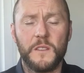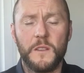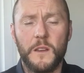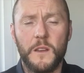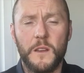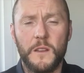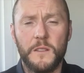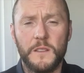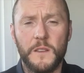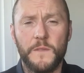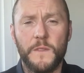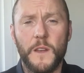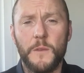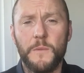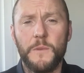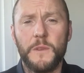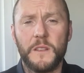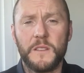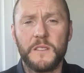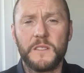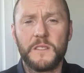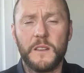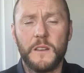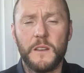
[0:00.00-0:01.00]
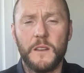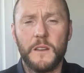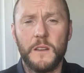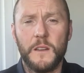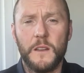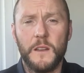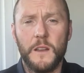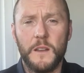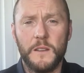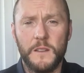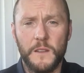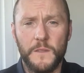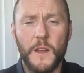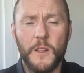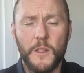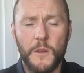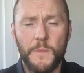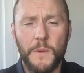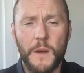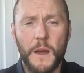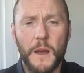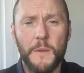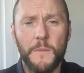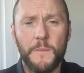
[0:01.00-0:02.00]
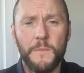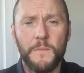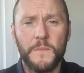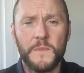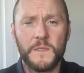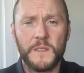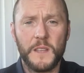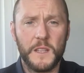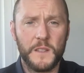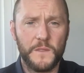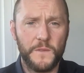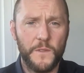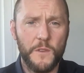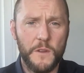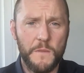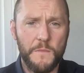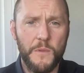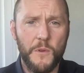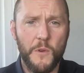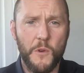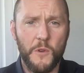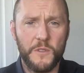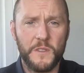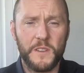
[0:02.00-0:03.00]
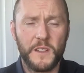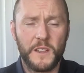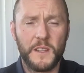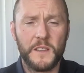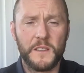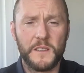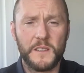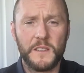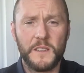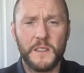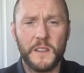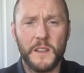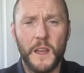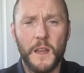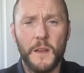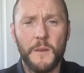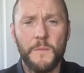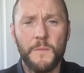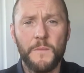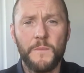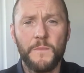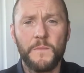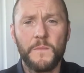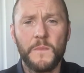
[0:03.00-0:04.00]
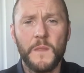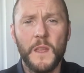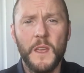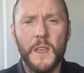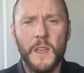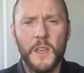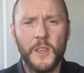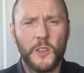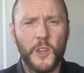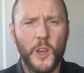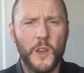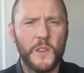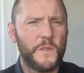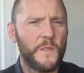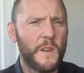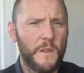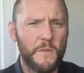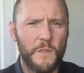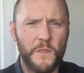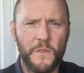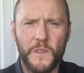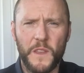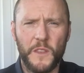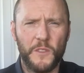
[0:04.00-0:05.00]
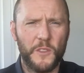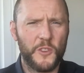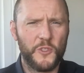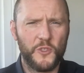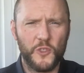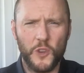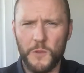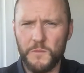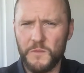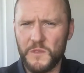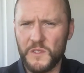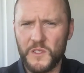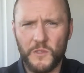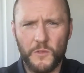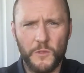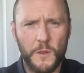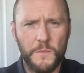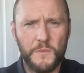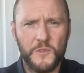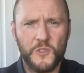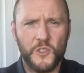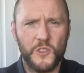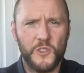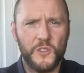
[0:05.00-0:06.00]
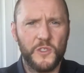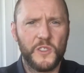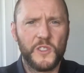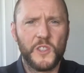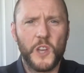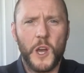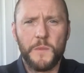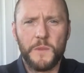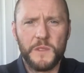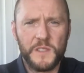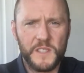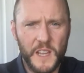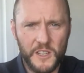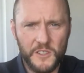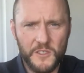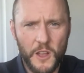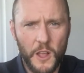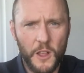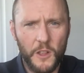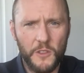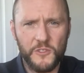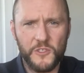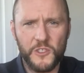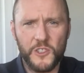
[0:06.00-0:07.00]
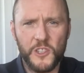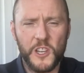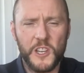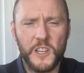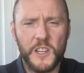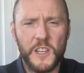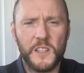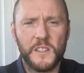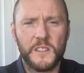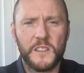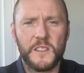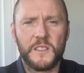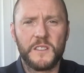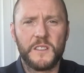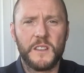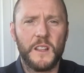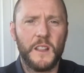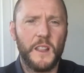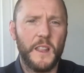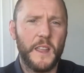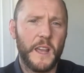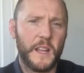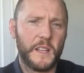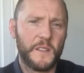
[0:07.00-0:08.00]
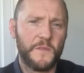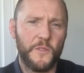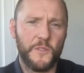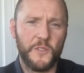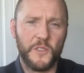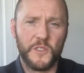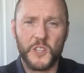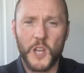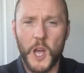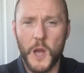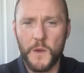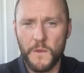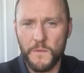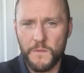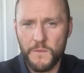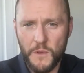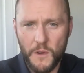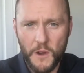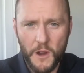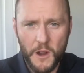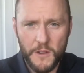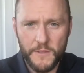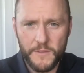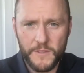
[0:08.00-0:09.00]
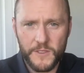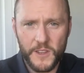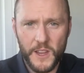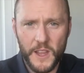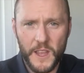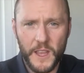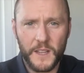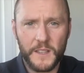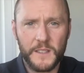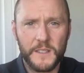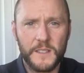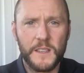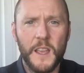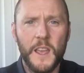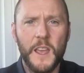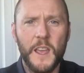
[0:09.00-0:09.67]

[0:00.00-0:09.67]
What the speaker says: developing a developer. So that's very important to consider. It goes through everything like job description, the type of technology you need to select for your type of project,